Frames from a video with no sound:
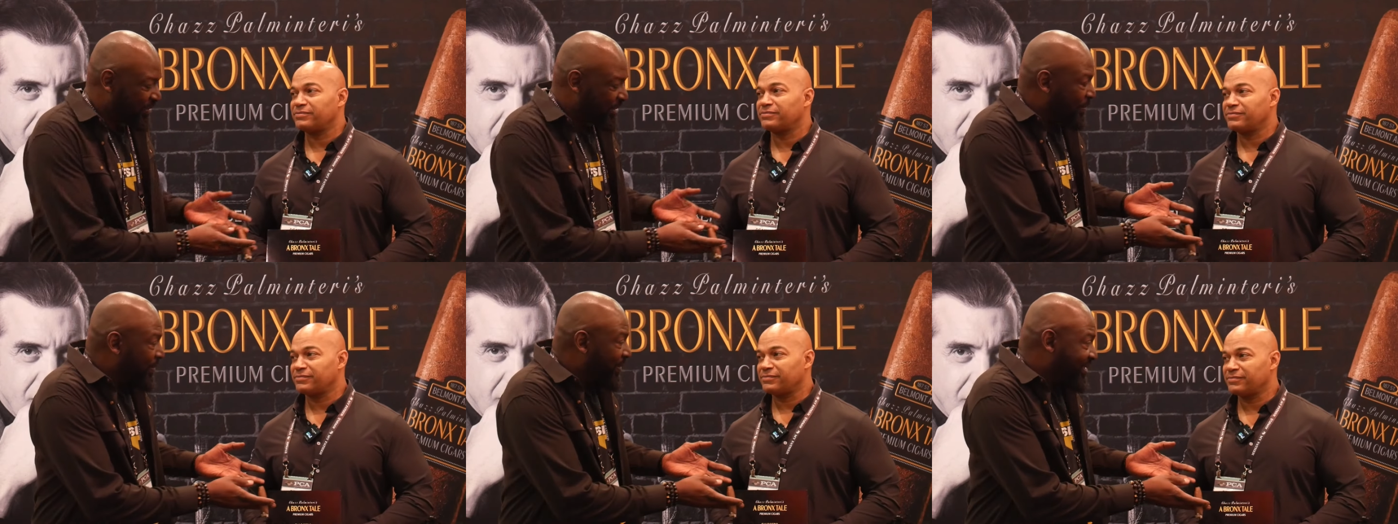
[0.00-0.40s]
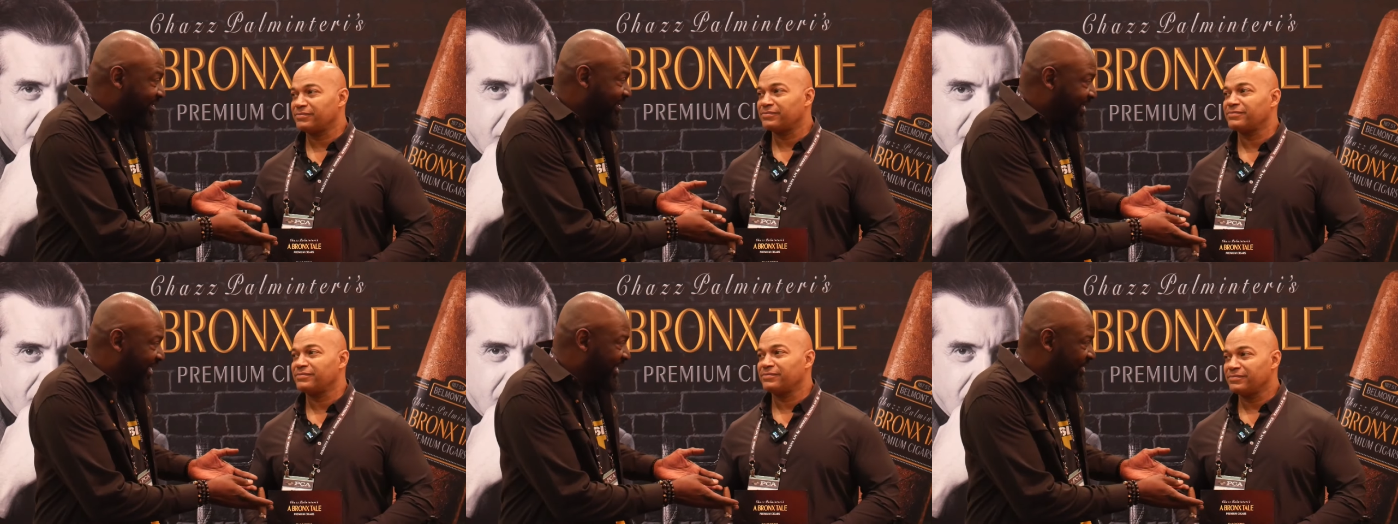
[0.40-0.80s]
Speaker 1: The
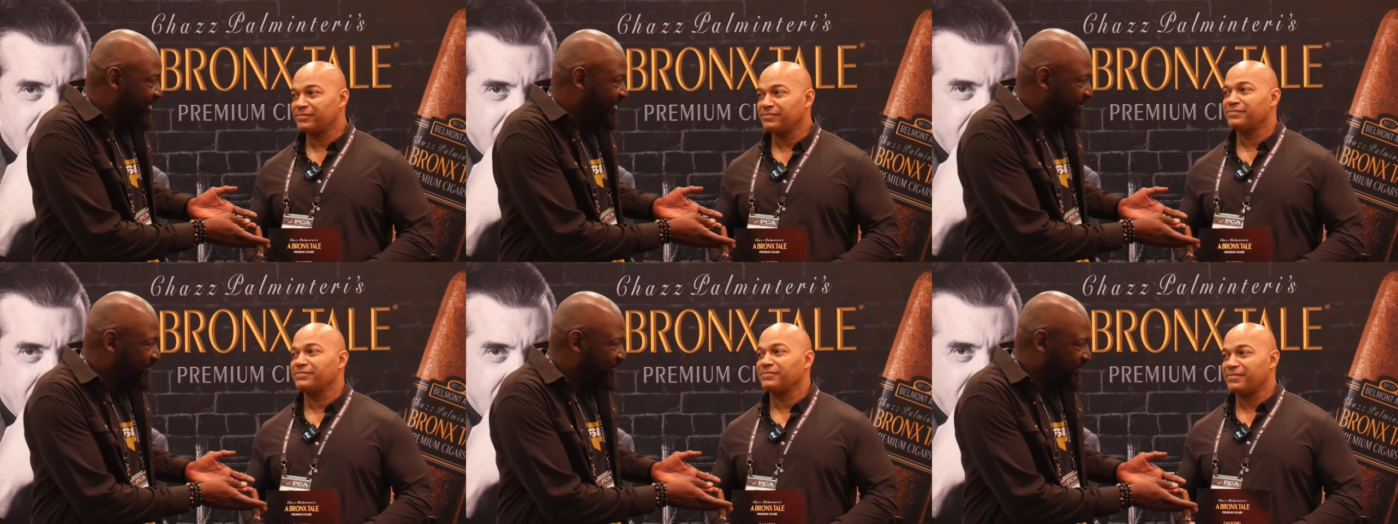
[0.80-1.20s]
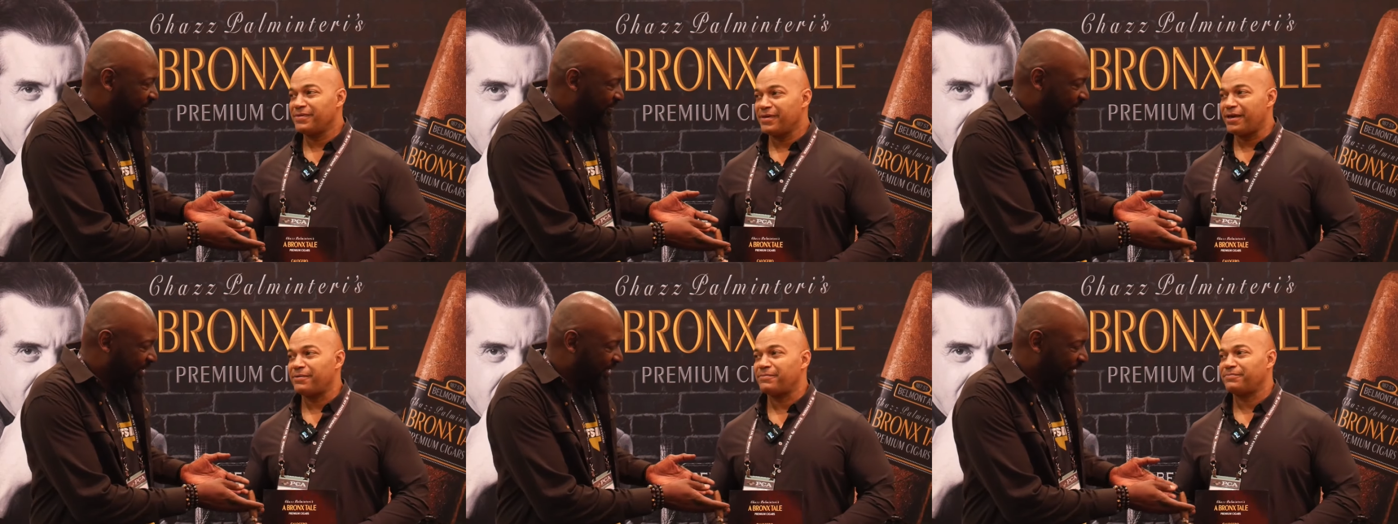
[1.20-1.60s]
presentation
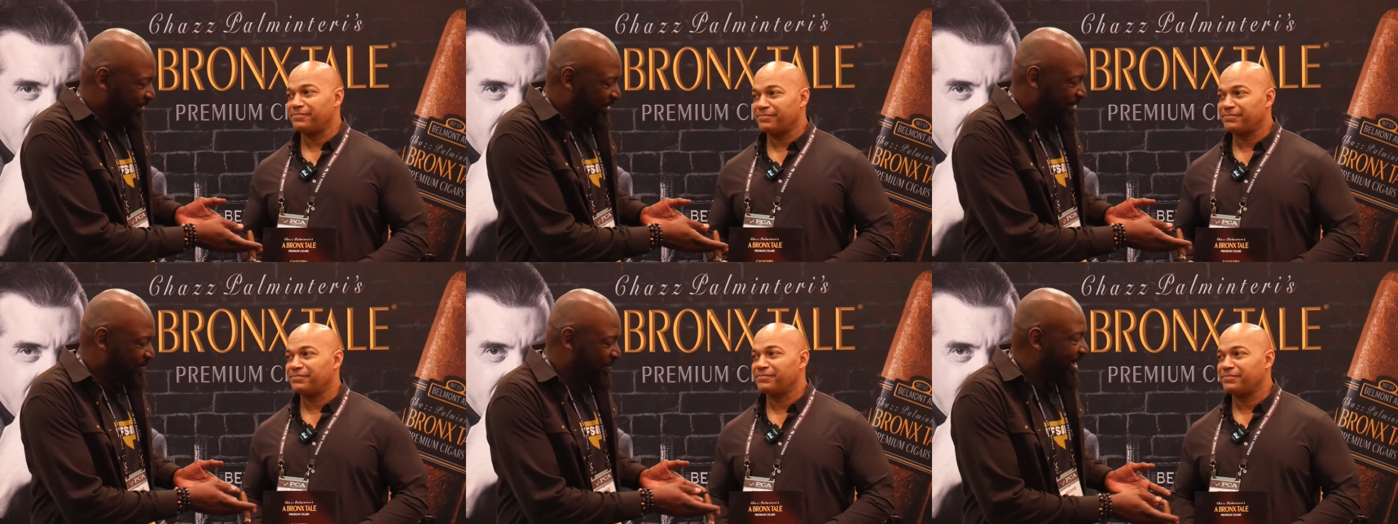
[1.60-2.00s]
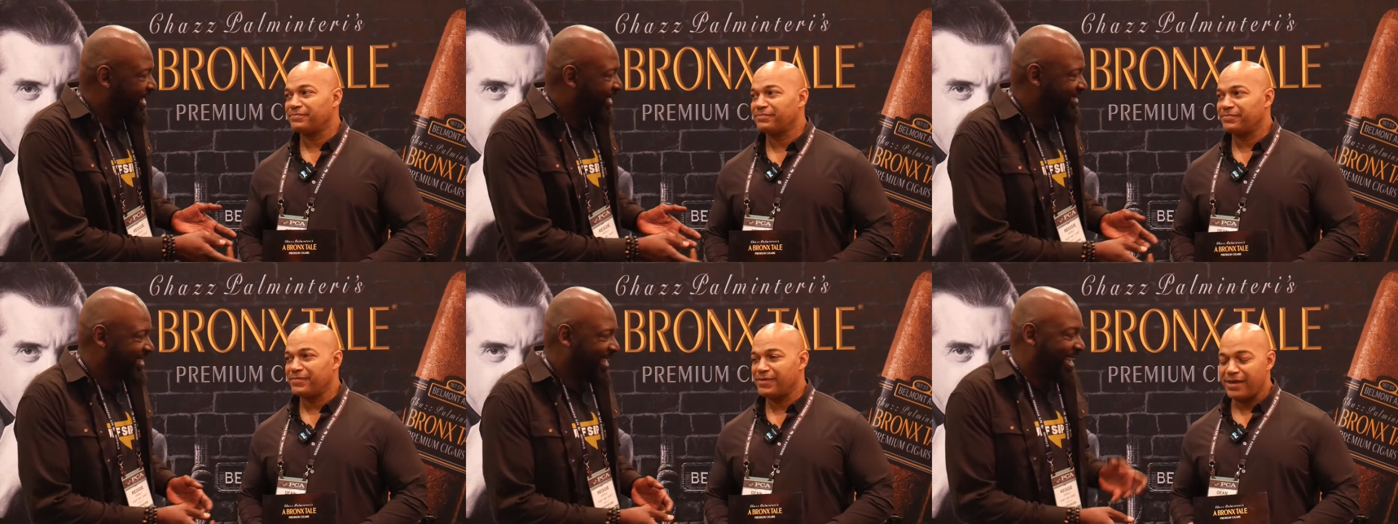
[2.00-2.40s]
of this
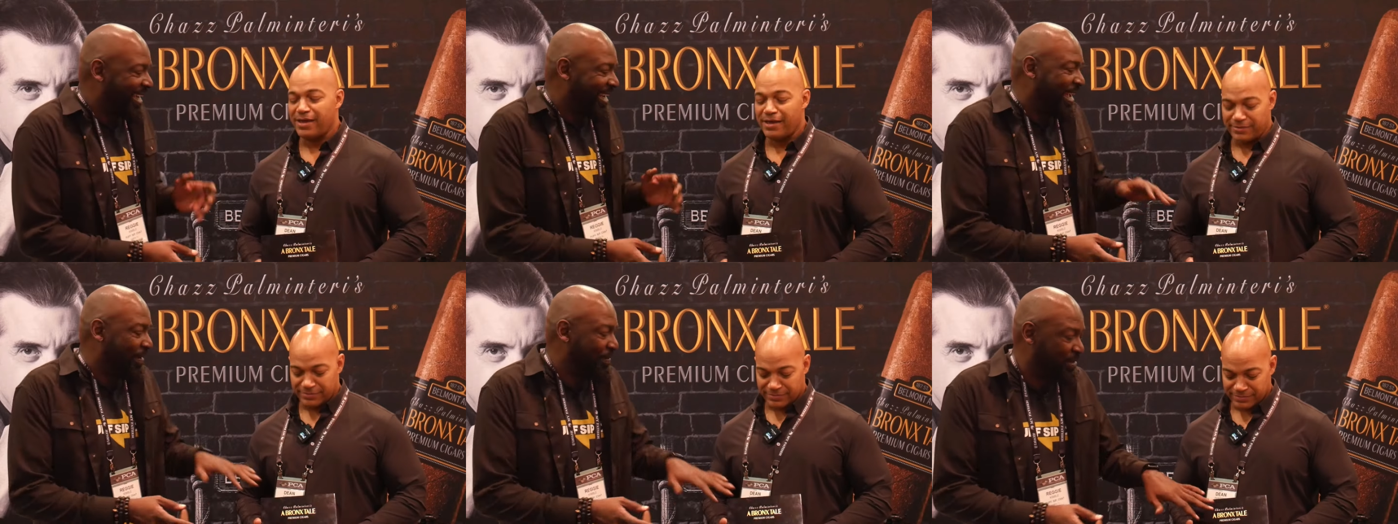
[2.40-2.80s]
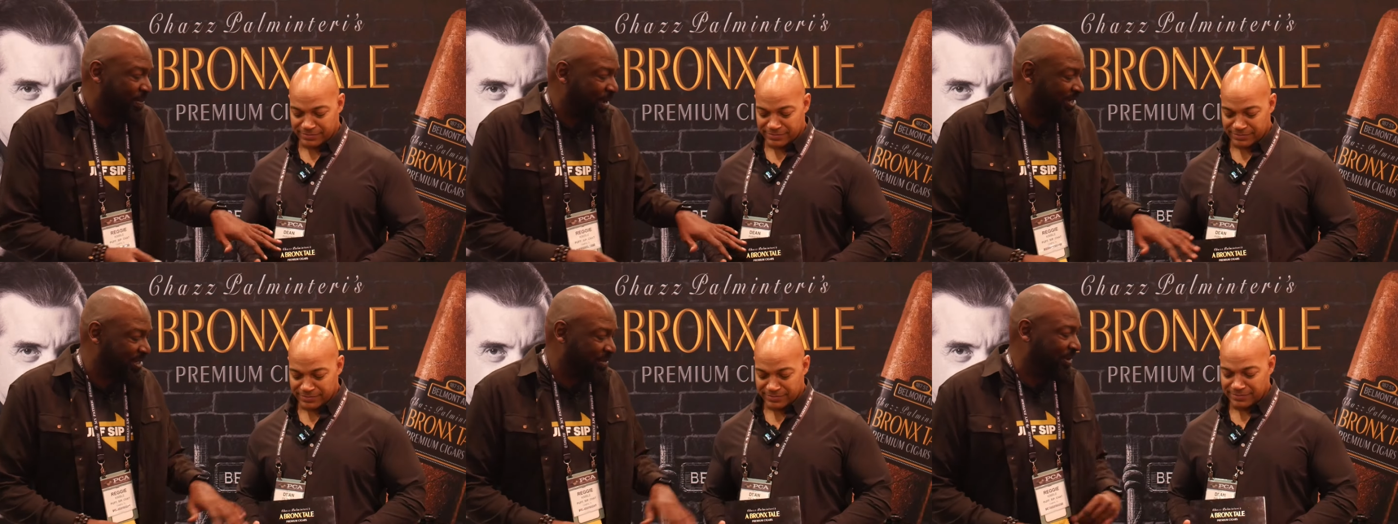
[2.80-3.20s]
box. Yeah. I gotta have this
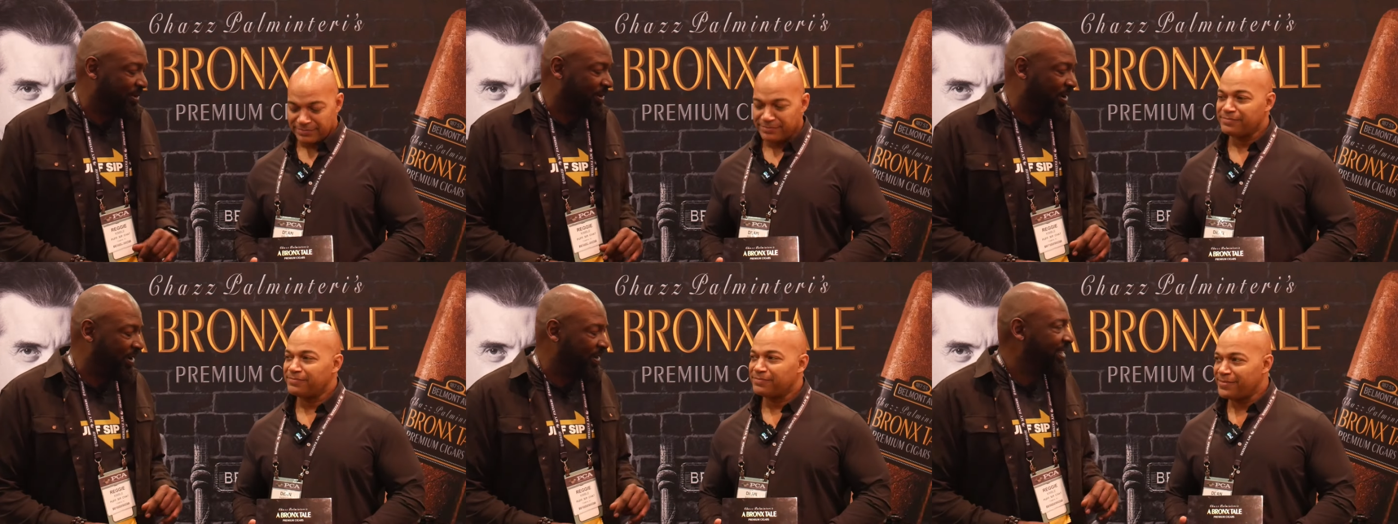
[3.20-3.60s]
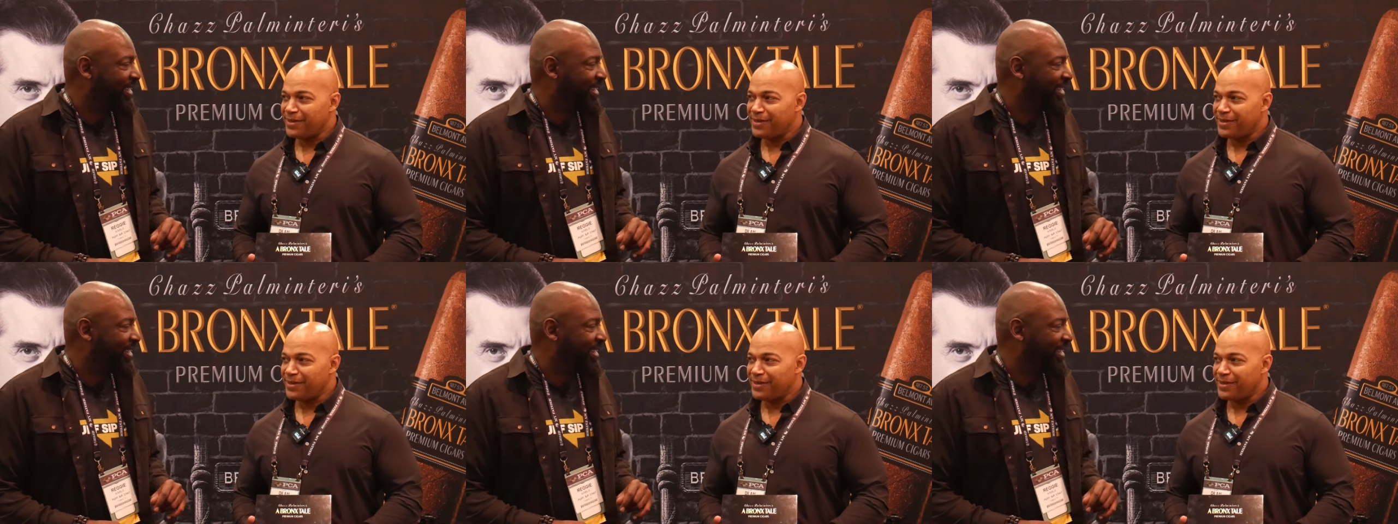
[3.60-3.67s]
box on my wall.